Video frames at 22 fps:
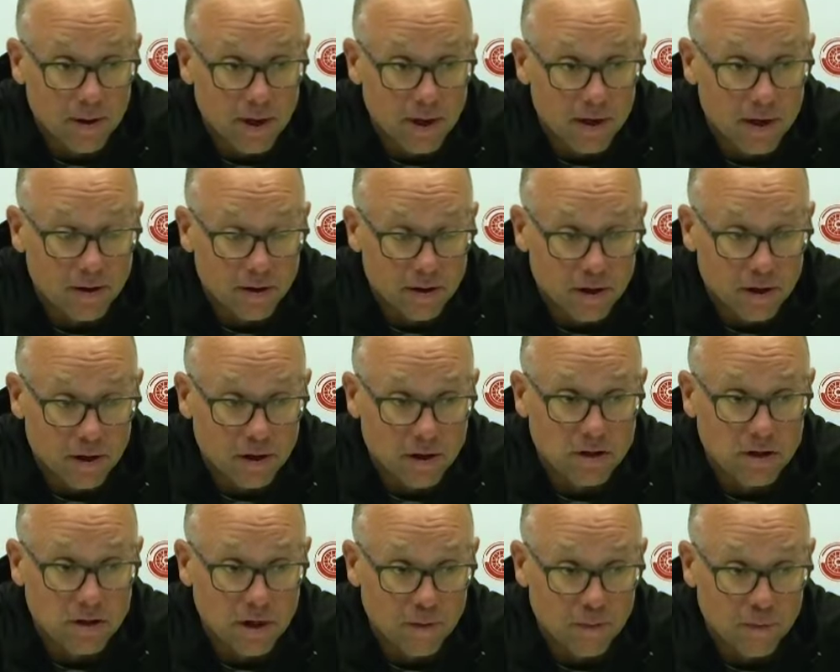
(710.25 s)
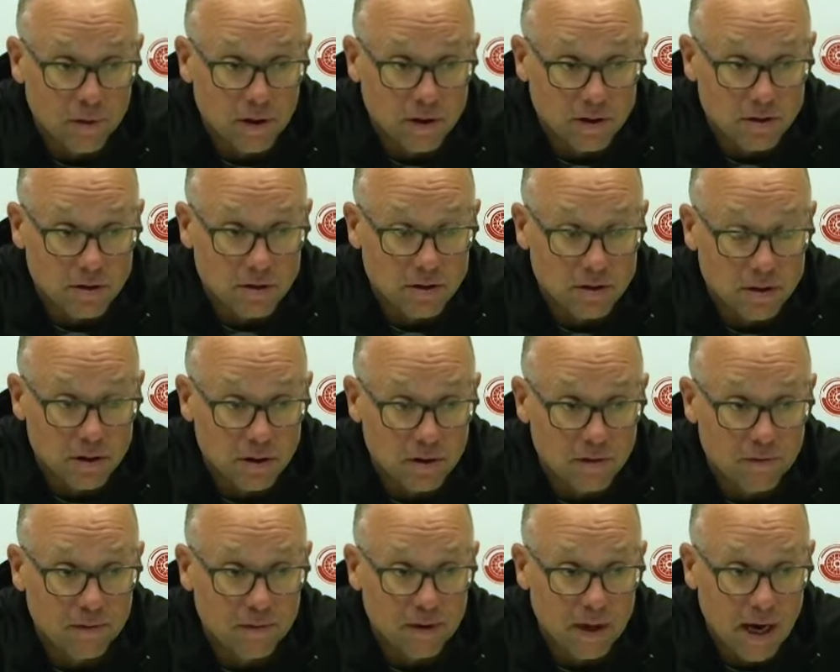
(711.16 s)
And Dylan's different because he's a
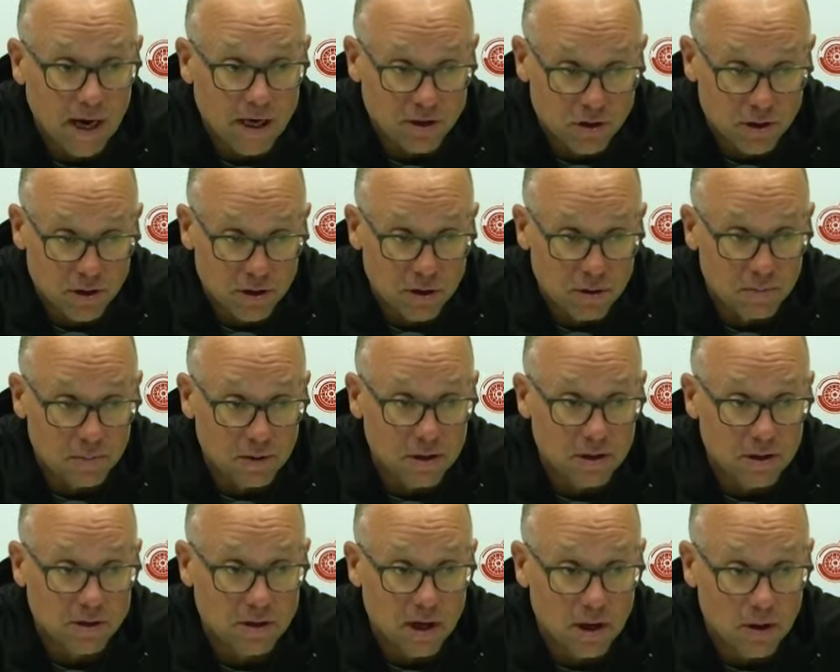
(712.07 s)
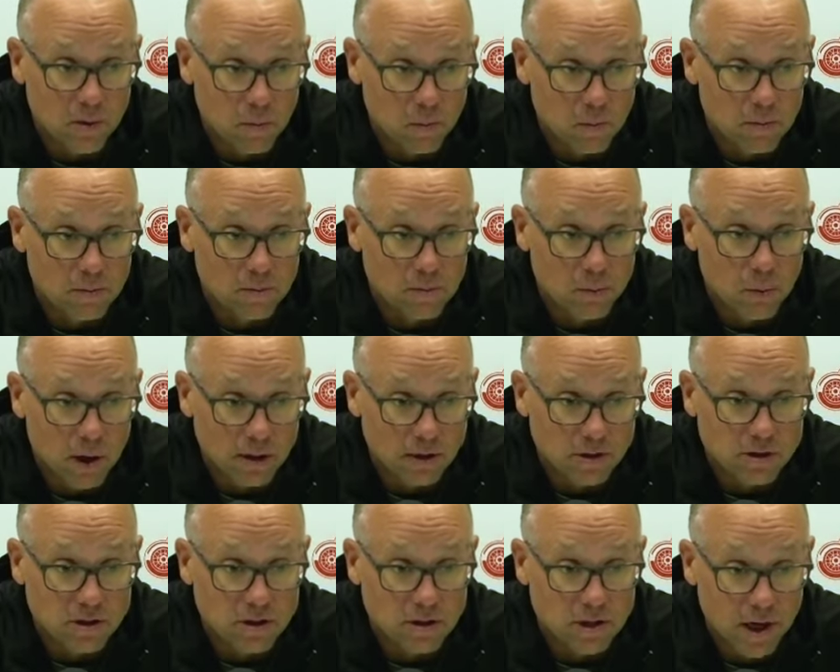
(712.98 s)
little flashier because of how well
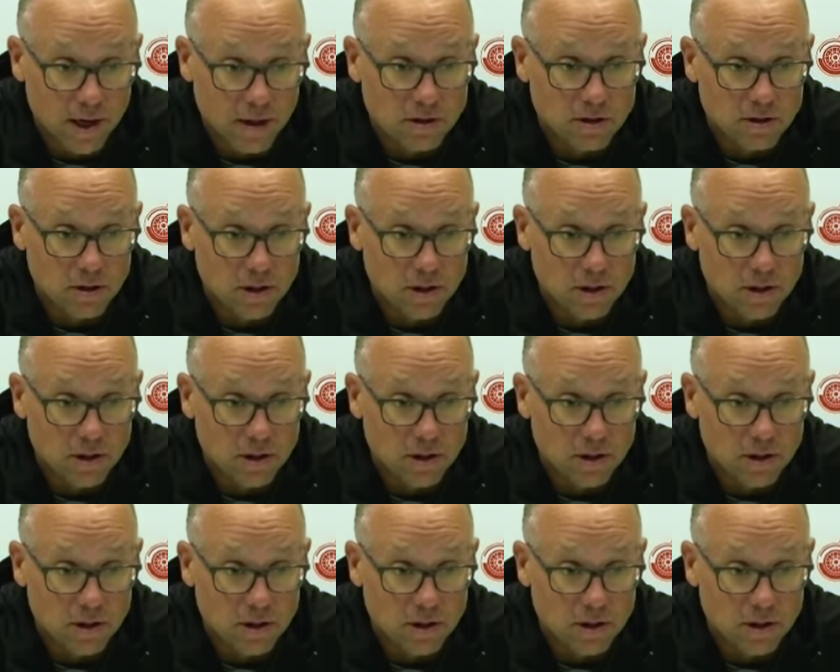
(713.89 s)
he skates.